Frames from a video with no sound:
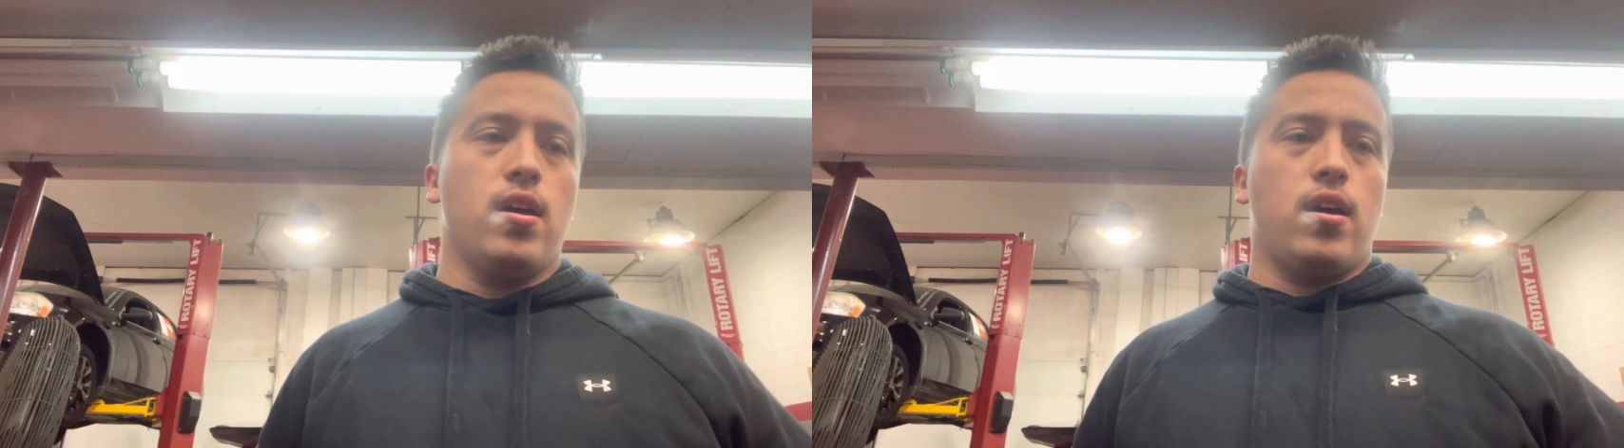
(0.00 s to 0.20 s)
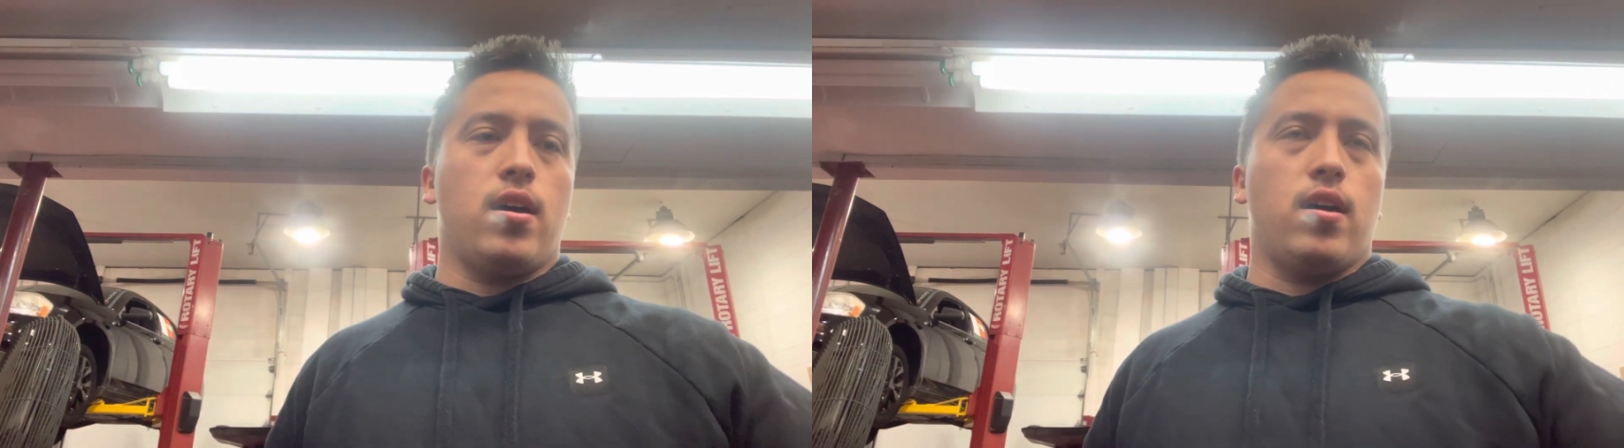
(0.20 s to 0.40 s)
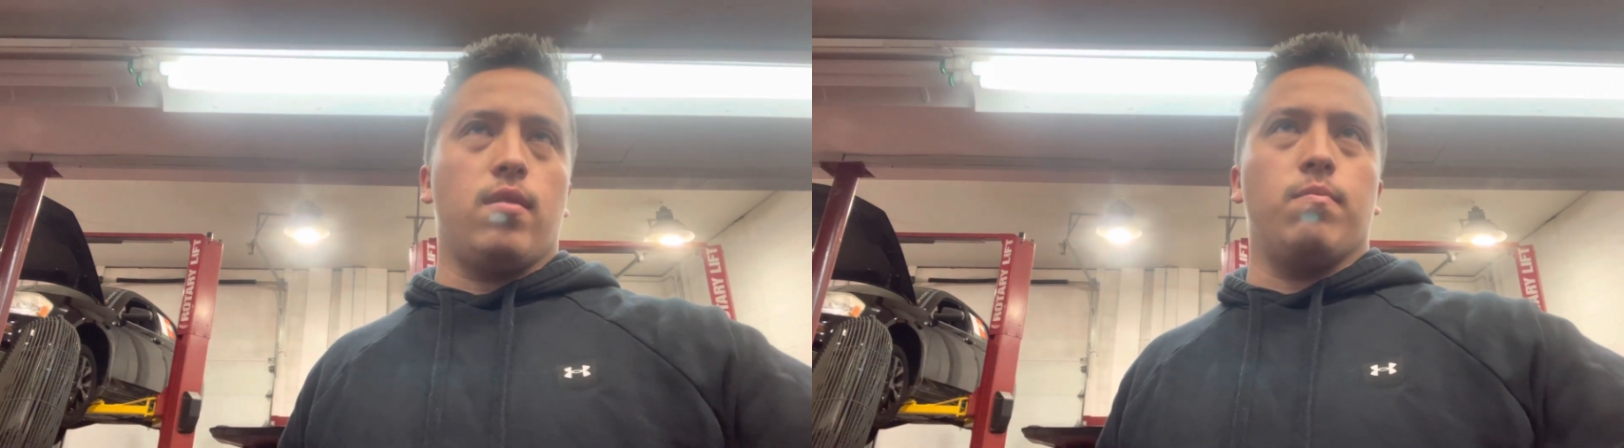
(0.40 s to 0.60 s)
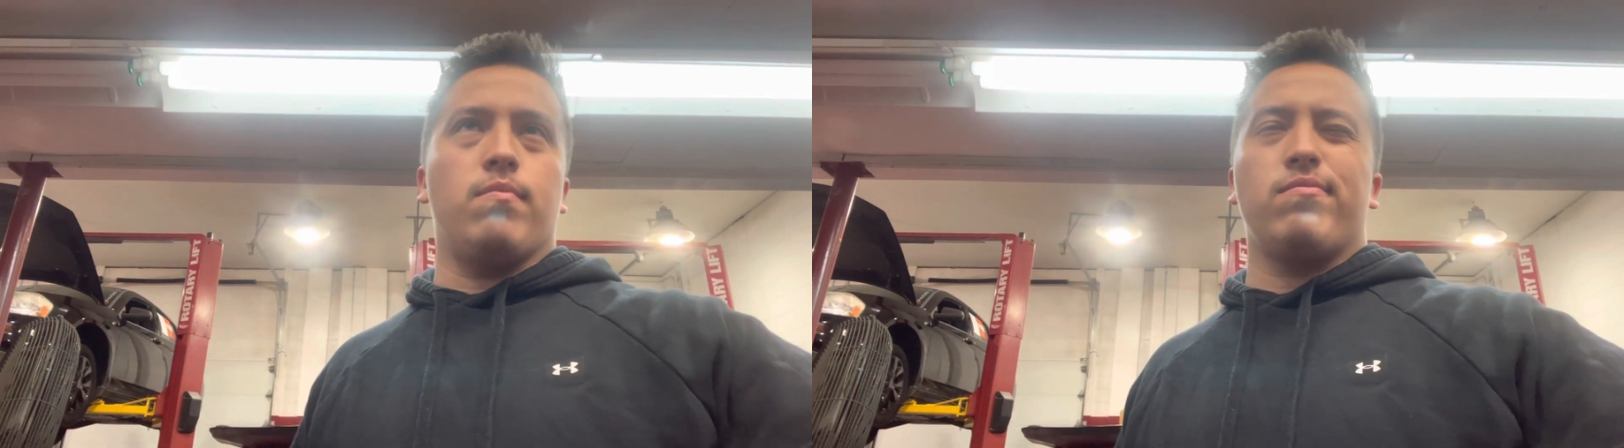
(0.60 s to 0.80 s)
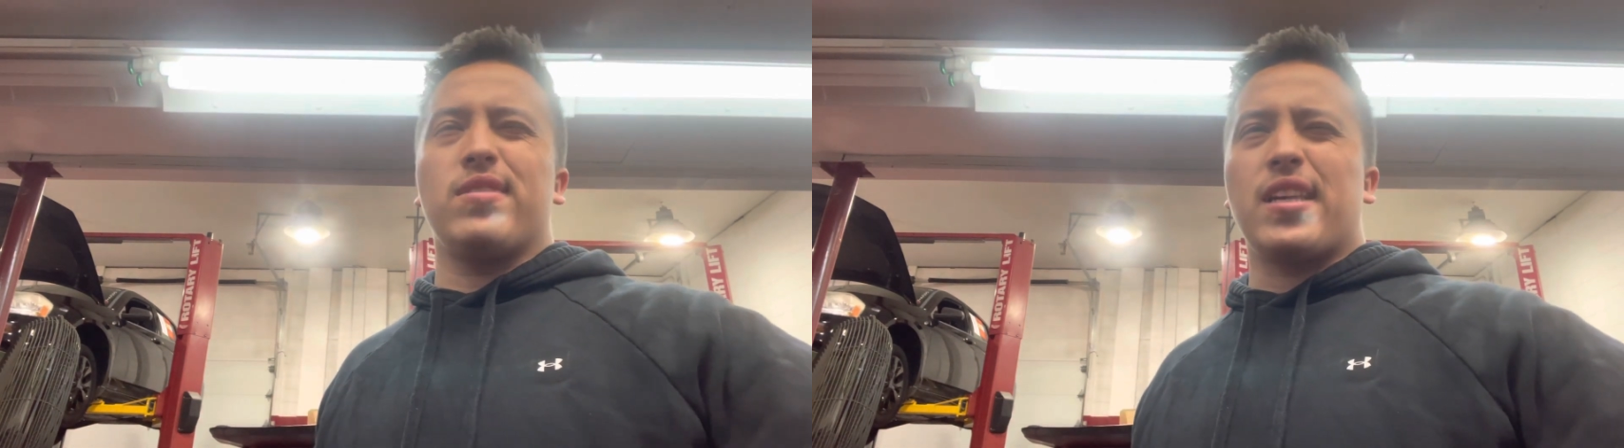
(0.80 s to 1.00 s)
um,
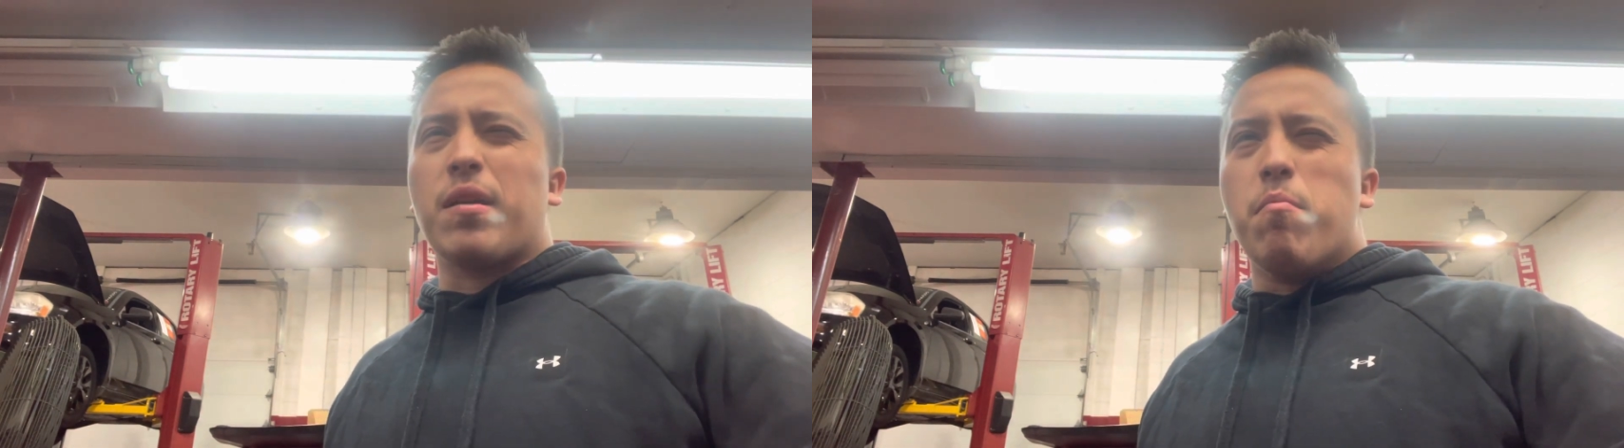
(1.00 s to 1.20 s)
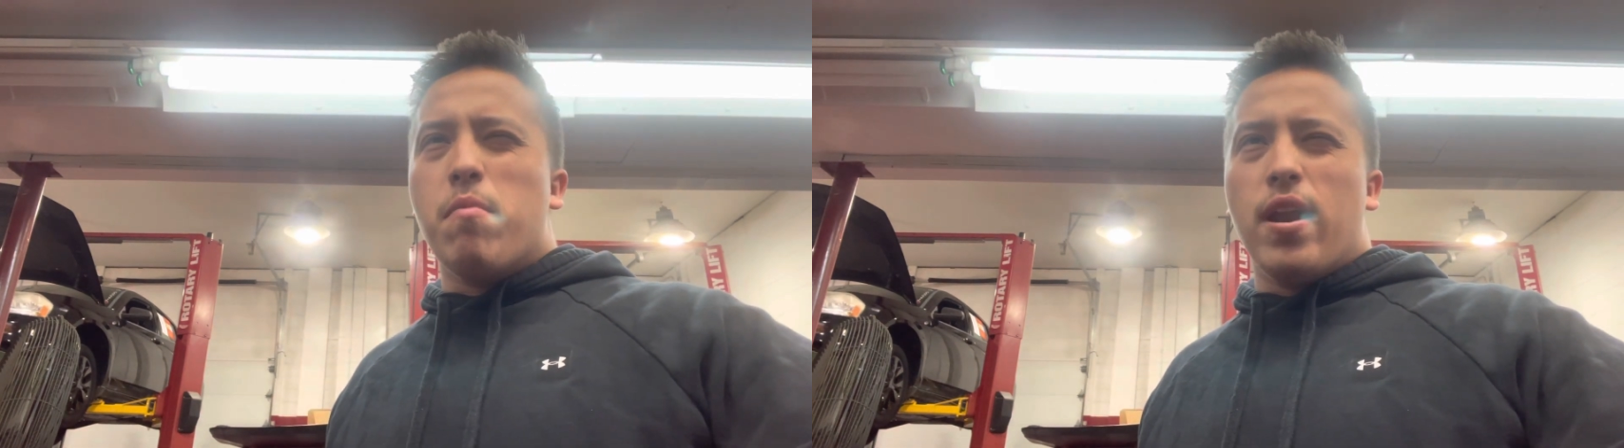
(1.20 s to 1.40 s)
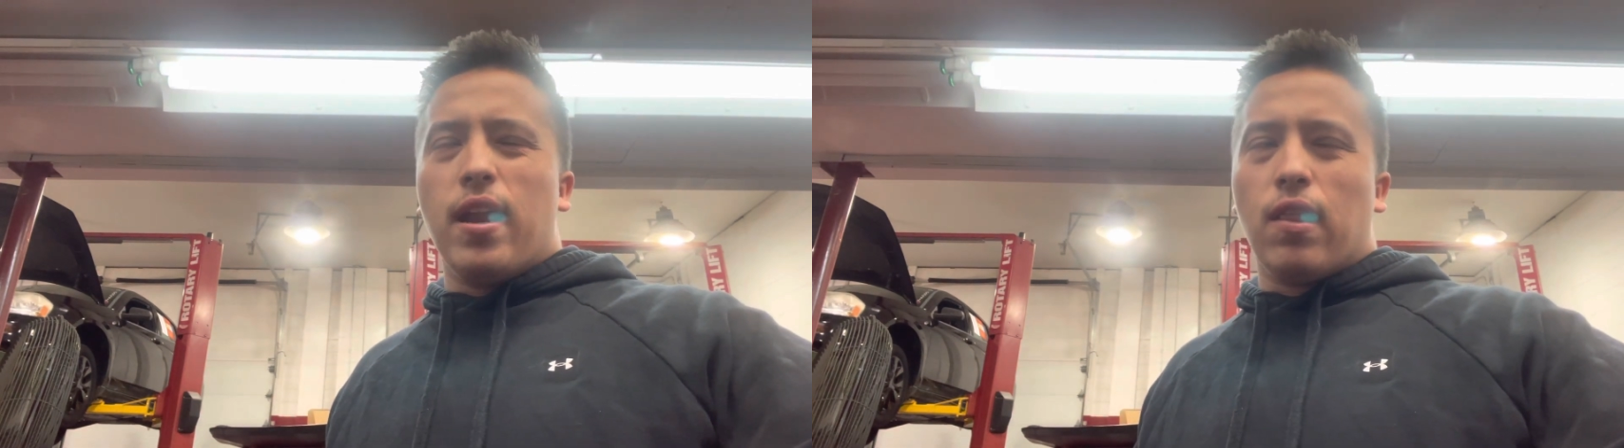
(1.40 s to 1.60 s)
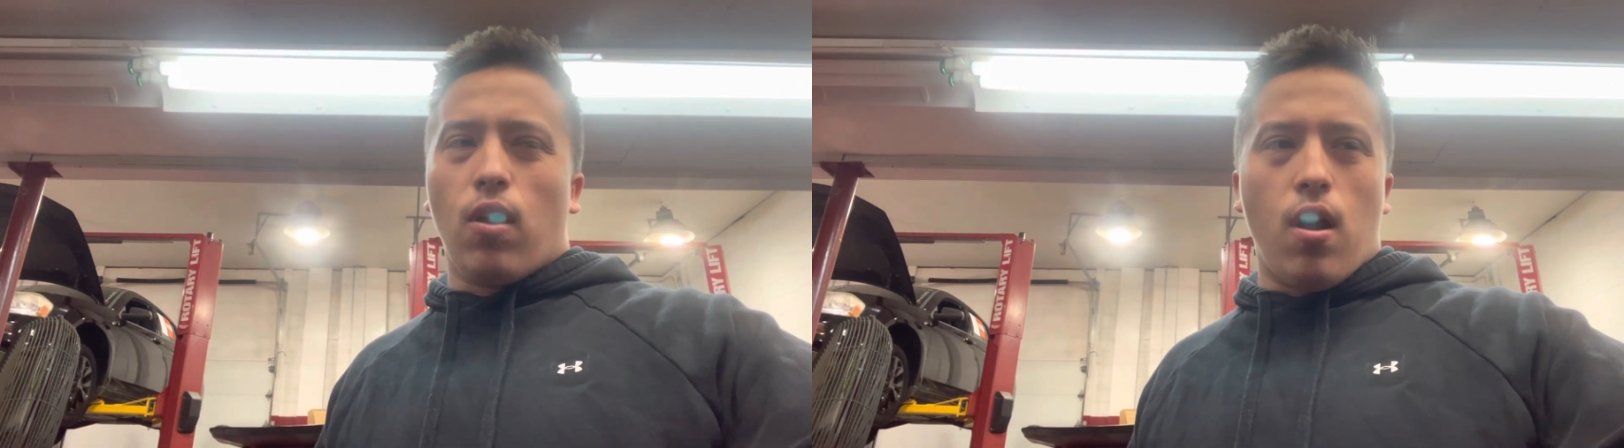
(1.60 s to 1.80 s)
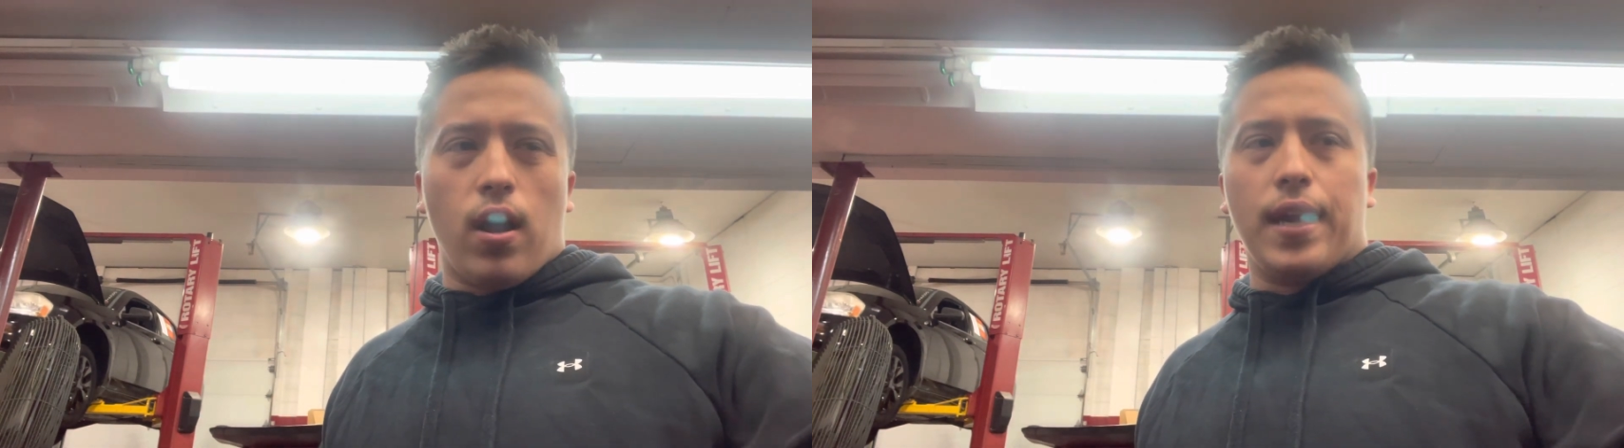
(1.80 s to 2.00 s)
it's like a minute
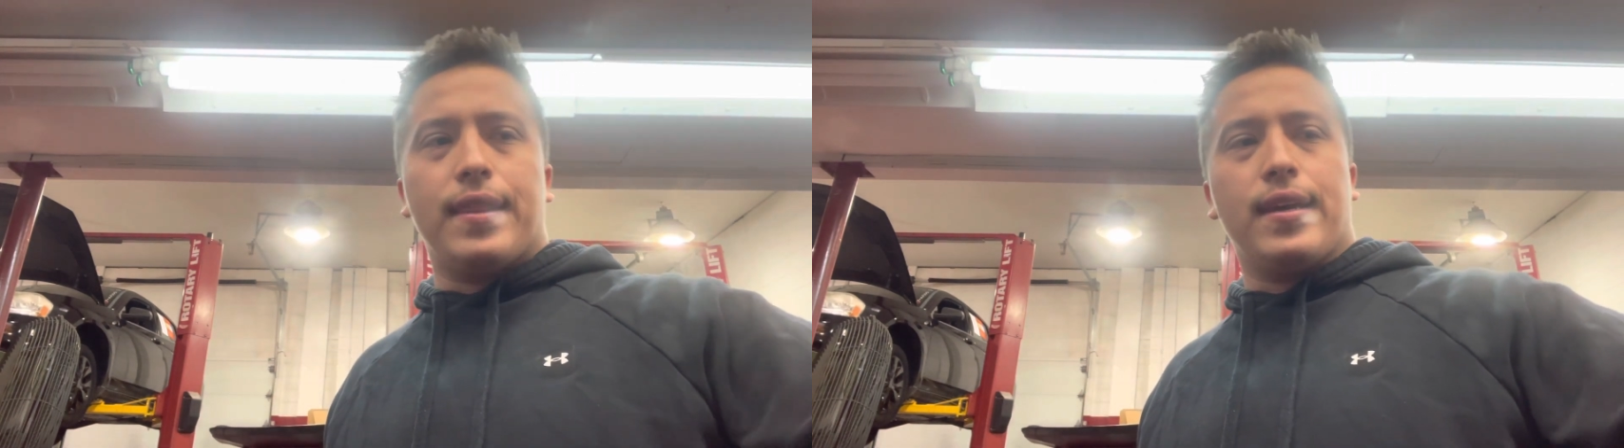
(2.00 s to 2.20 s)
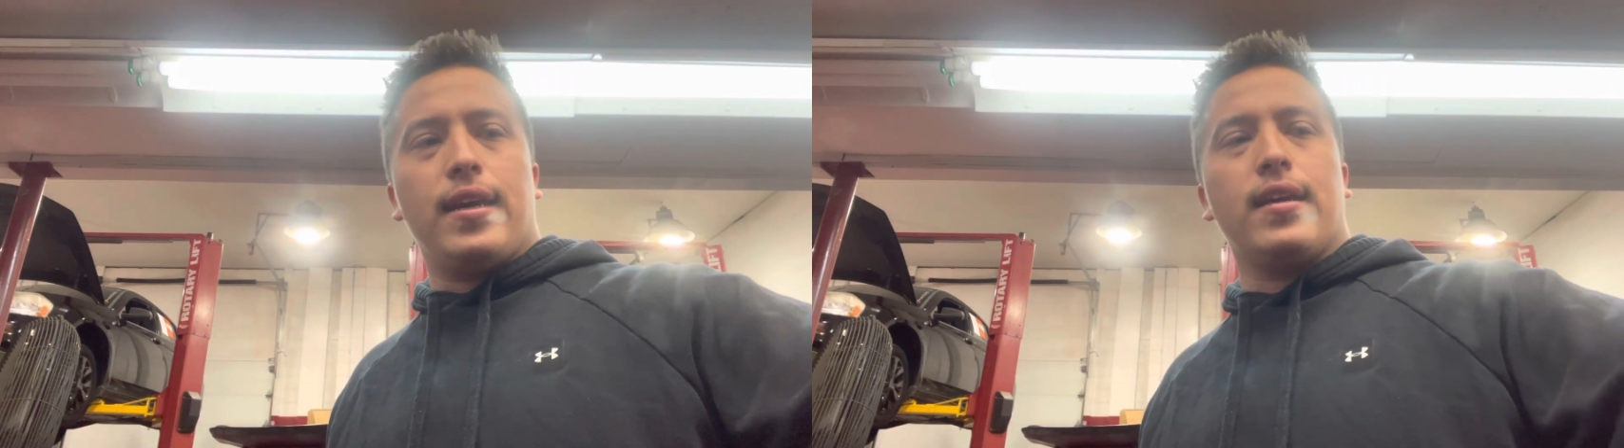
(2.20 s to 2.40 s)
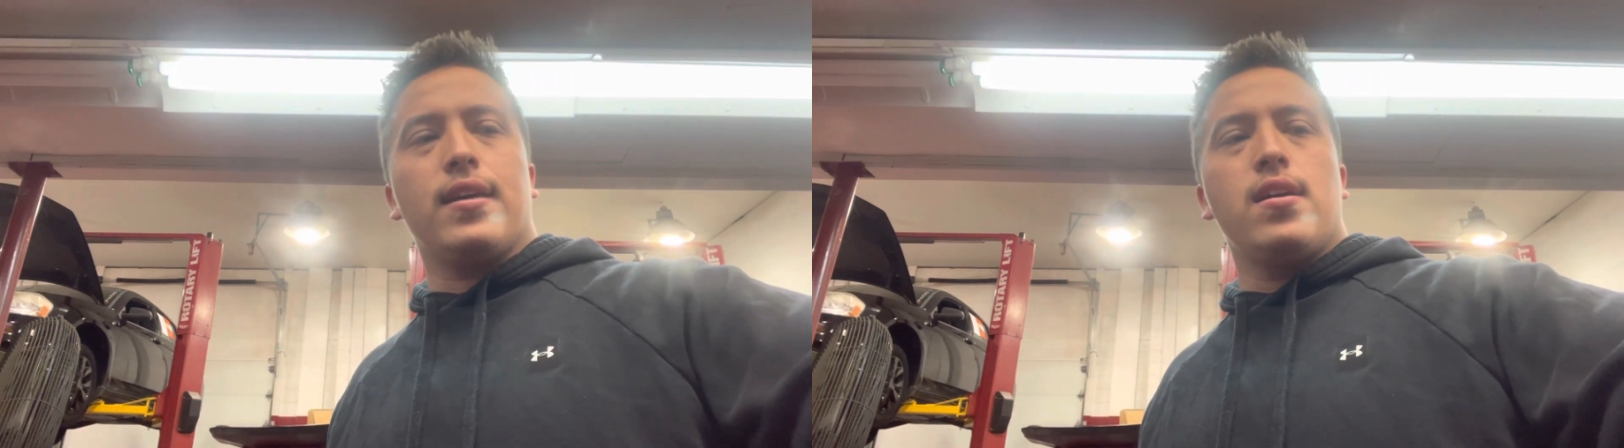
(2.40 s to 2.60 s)
long, I think.